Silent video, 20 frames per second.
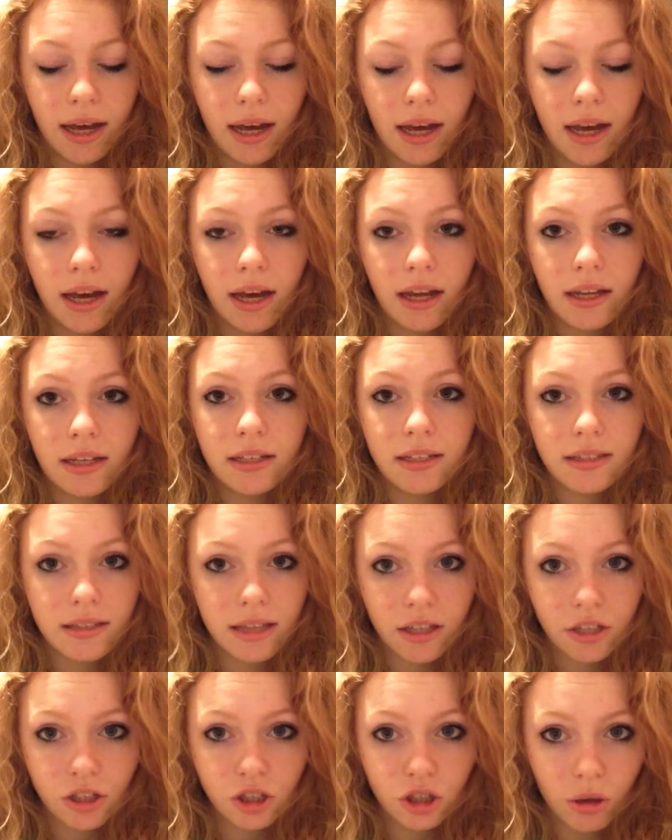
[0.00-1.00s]
and
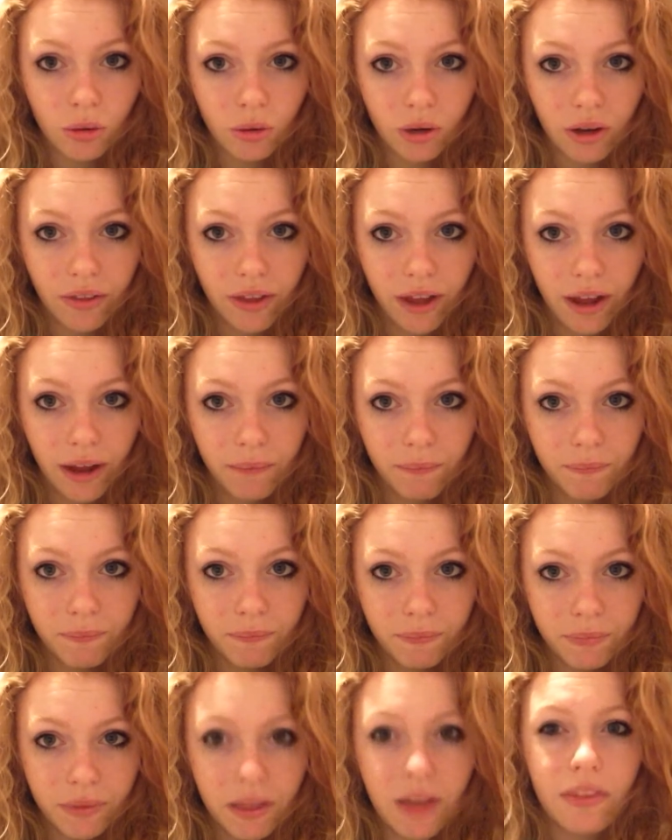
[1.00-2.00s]
then the shot will cut there,
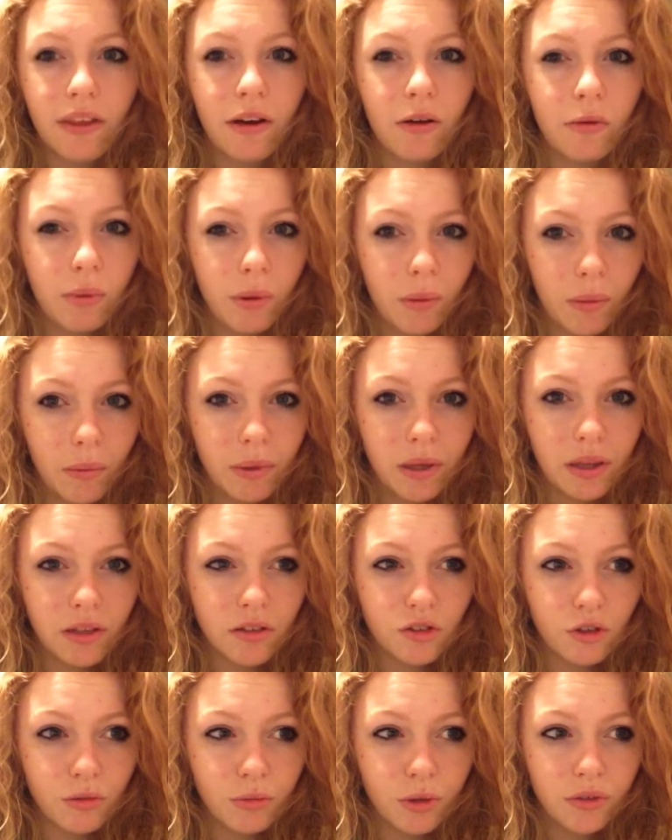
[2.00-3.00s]
and that will probably be the
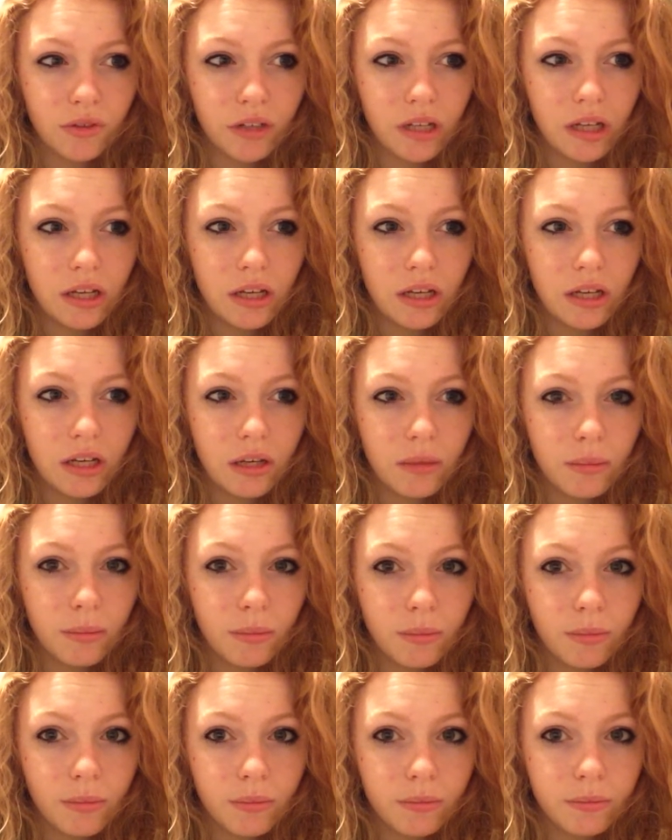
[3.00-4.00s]
short movie,
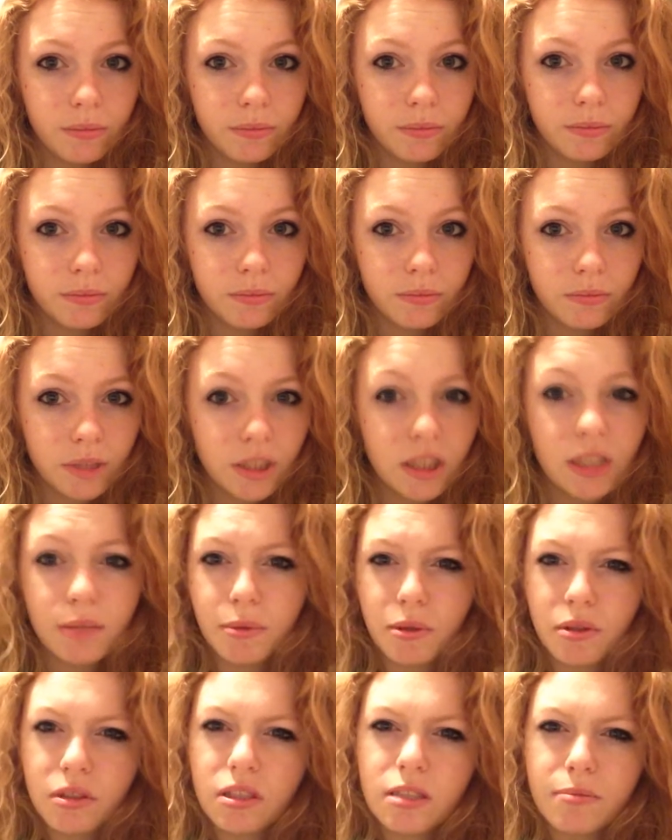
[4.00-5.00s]
because it
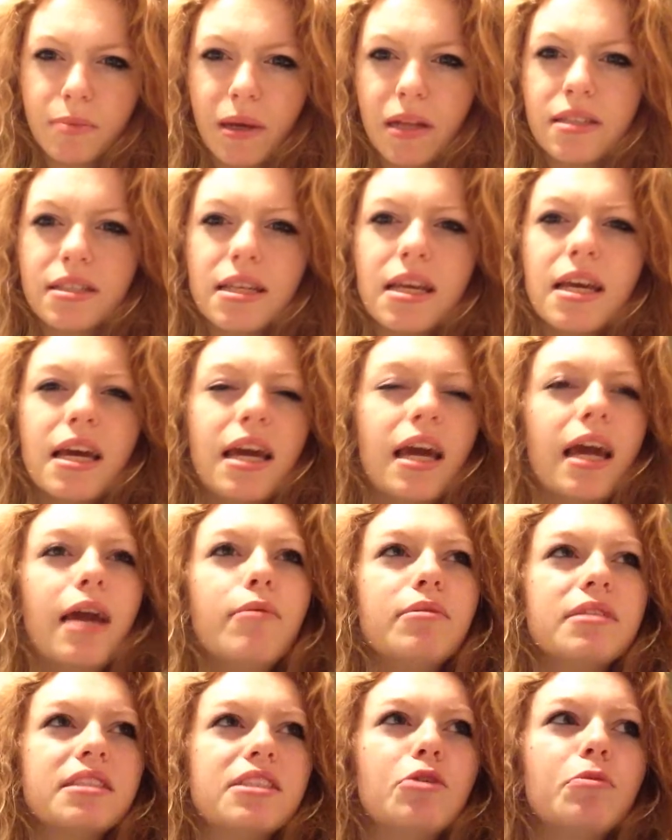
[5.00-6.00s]
builds suspense. It
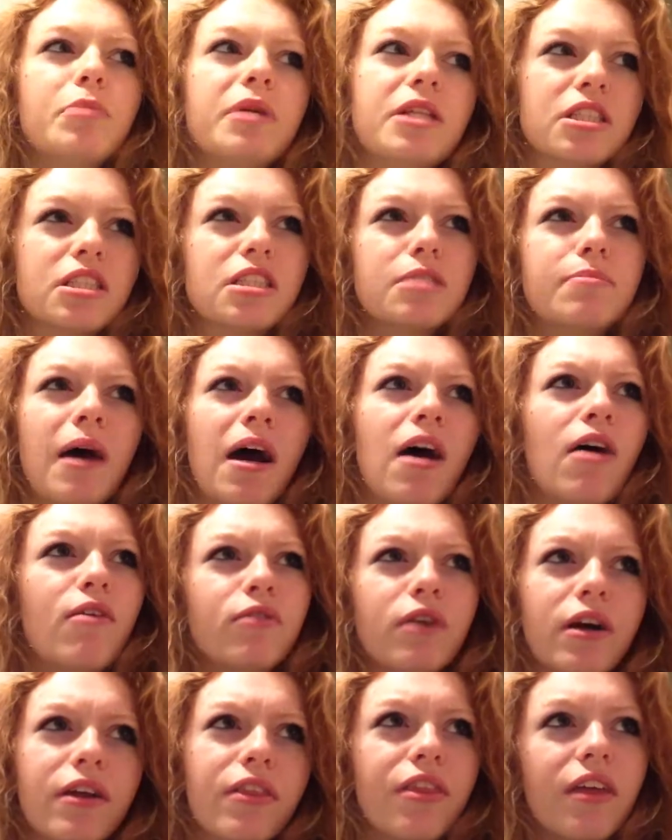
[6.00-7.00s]
will still be just as
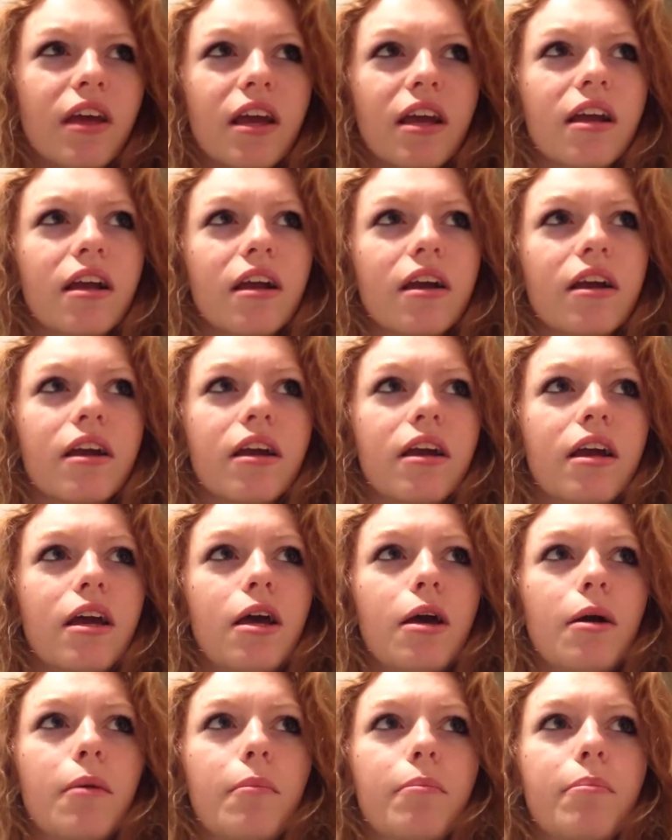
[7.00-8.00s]
powerful, I think,
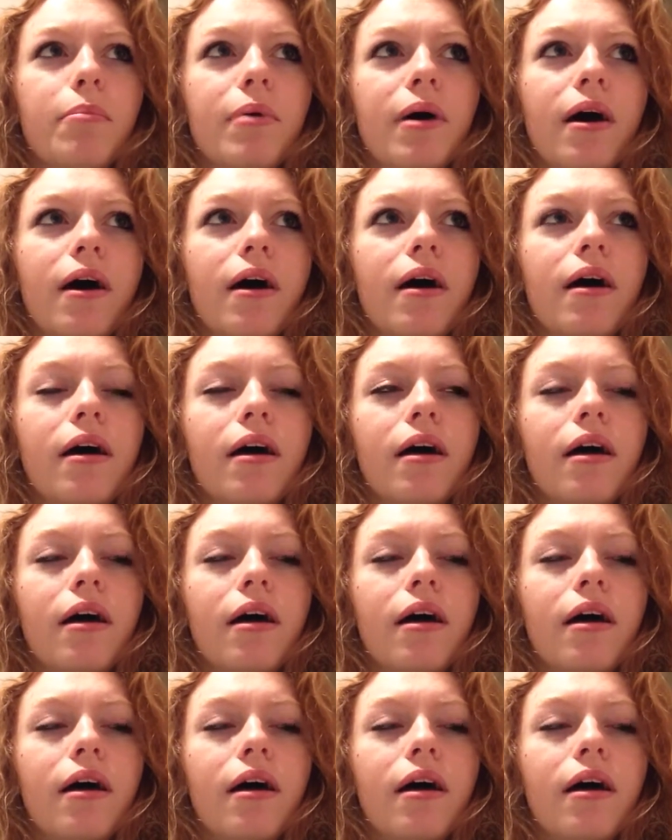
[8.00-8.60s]
but